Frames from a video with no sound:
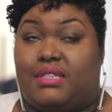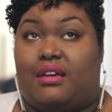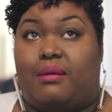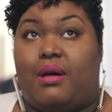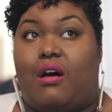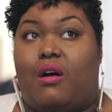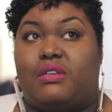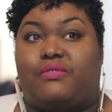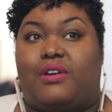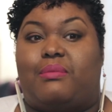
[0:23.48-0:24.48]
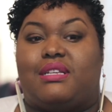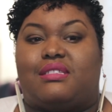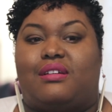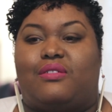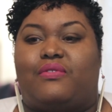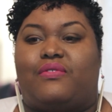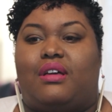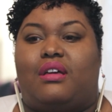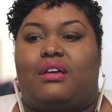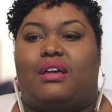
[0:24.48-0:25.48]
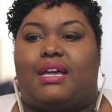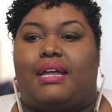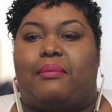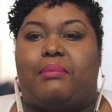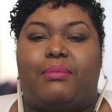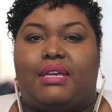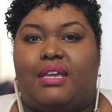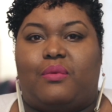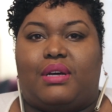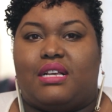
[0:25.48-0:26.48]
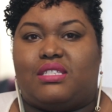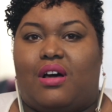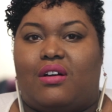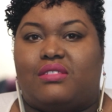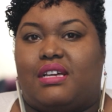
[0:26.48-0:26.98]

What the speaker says: I always found myself kind of mimicking what I saw on